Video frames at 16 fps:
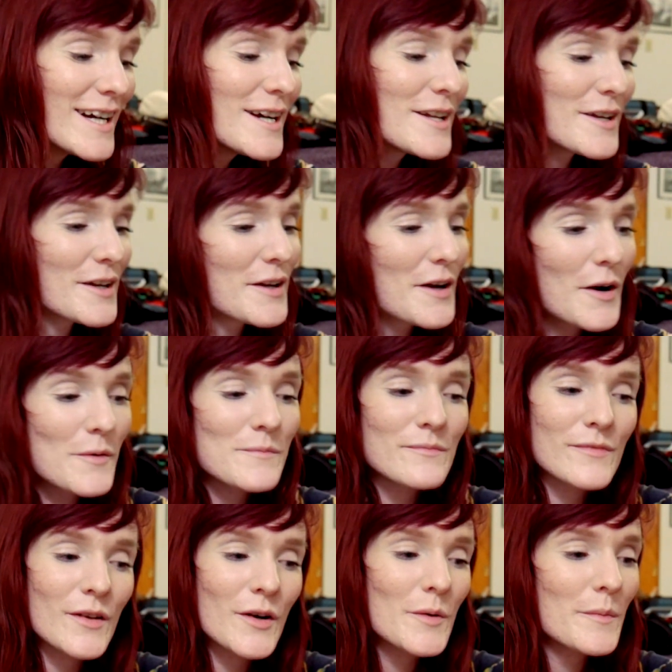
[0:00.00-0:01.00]

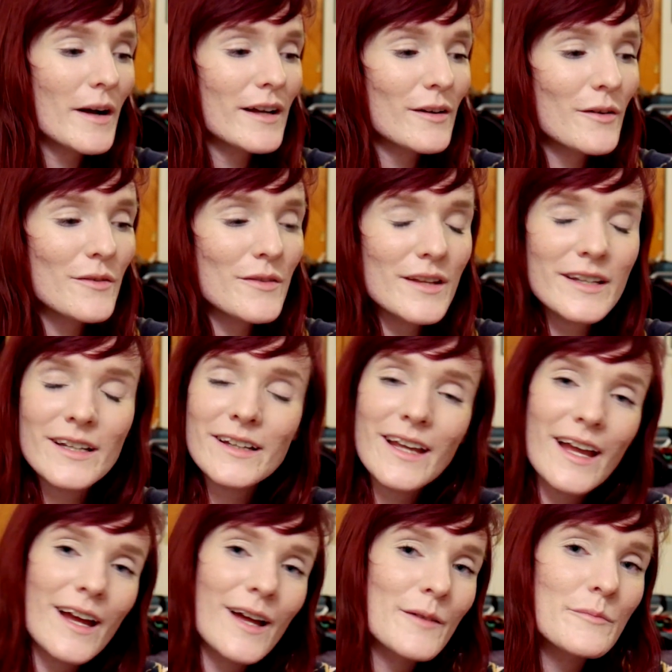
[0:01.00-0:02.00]
Nope, I don't think it
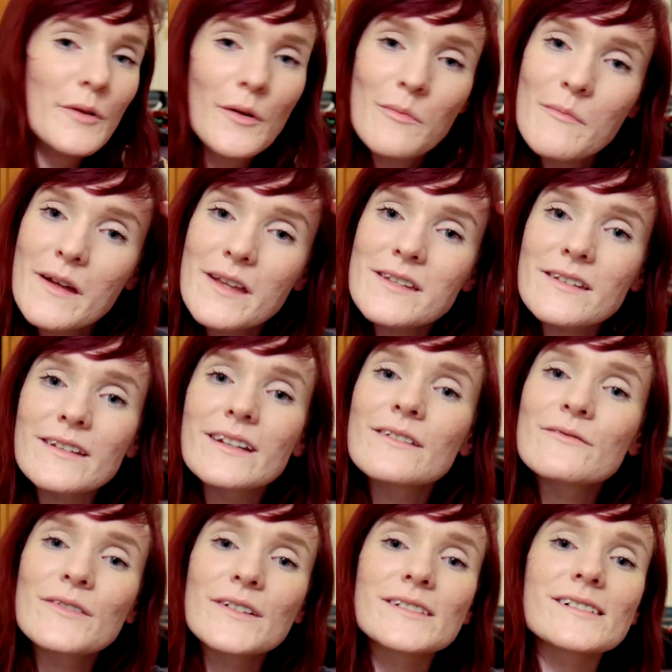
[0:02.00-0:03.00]
can, both mentally
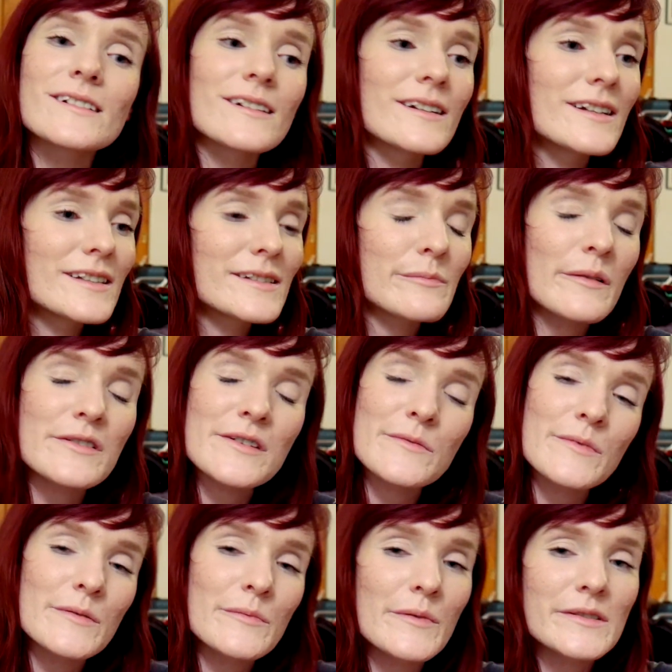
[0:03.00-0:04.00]
and physically, especially
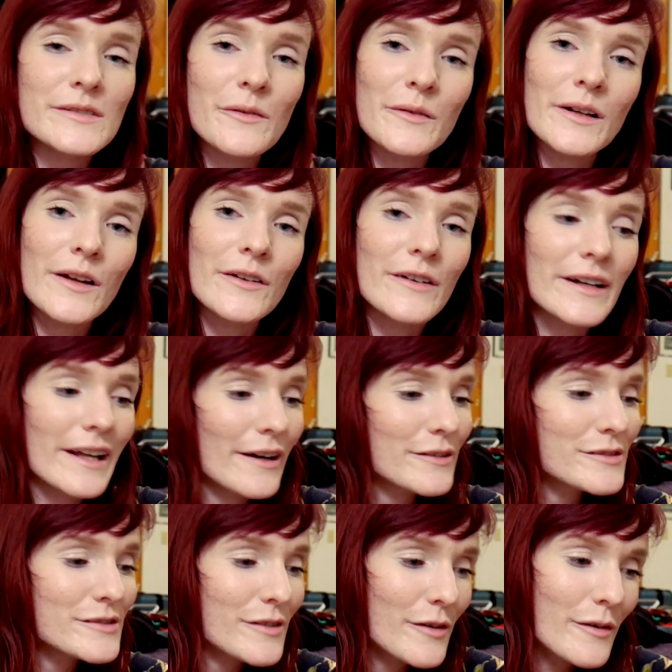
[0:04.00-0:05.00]
with what's going on right now.
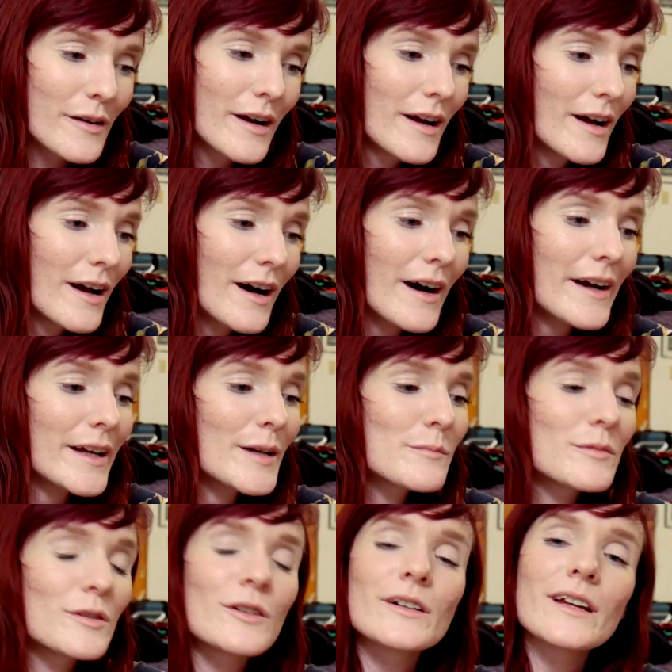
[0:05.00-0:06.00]
So I
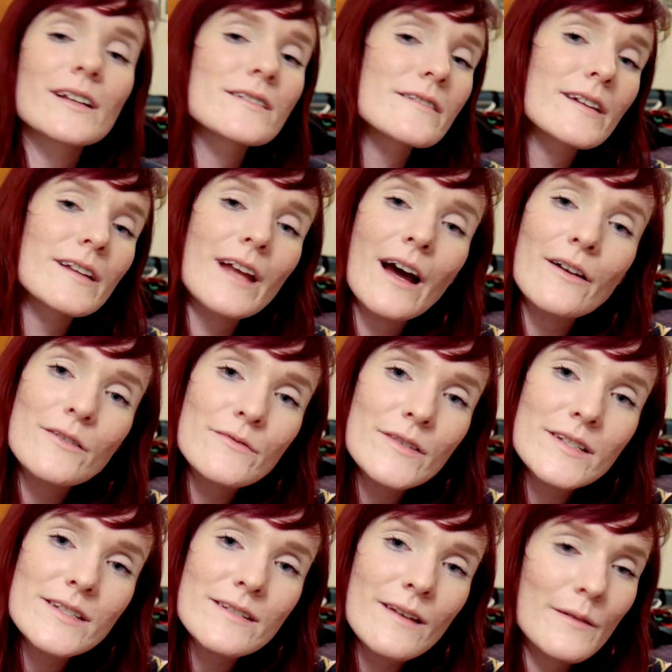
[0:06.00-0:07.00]
am looking to get out of it.